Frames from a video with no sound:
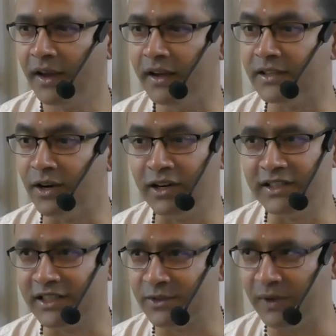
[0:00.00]
It's not
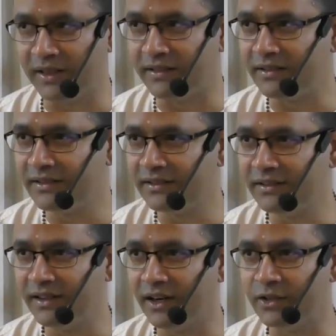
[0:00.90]
just wealth.
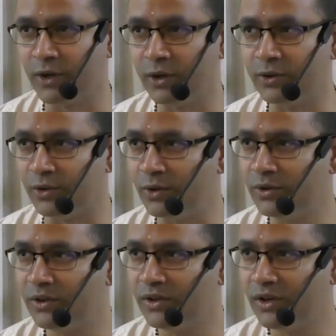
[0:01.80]
It is also
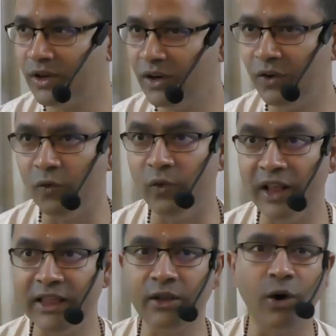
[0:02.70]

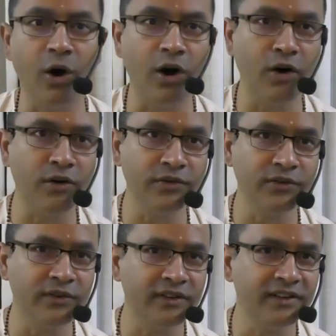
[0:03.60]
wealth of
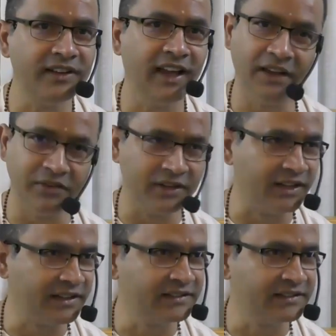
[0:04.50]
everything.